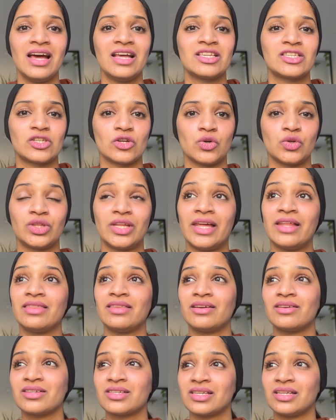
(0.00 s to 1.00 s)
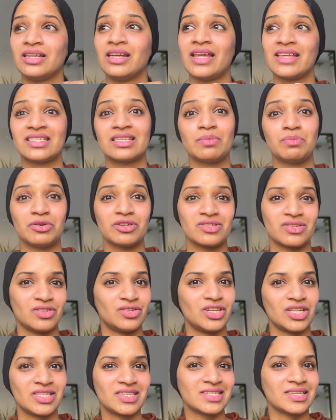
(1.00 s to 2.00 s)
So then there is in lesser
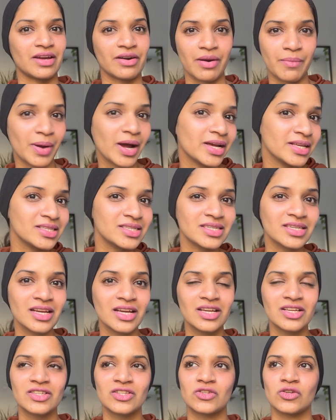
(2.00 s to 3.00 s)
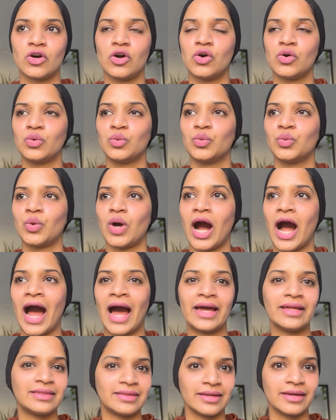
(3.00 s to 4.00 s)
percentage ceramides. So
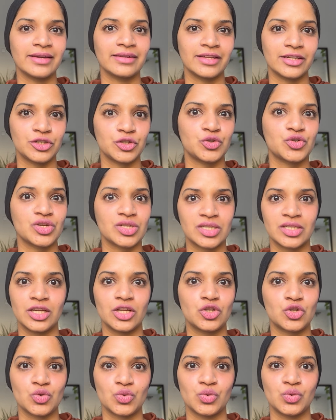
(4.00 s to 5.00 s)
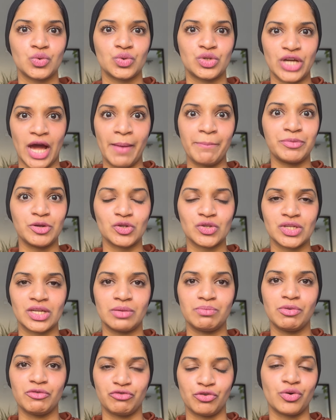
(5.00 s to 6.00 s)
I think that you just need to damp your
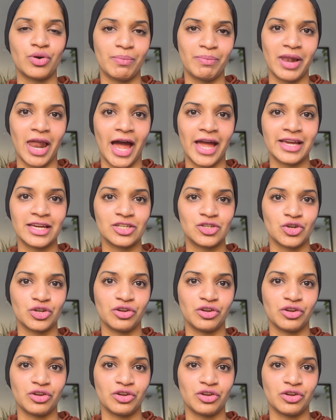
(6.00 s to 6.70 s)
skin before applying it on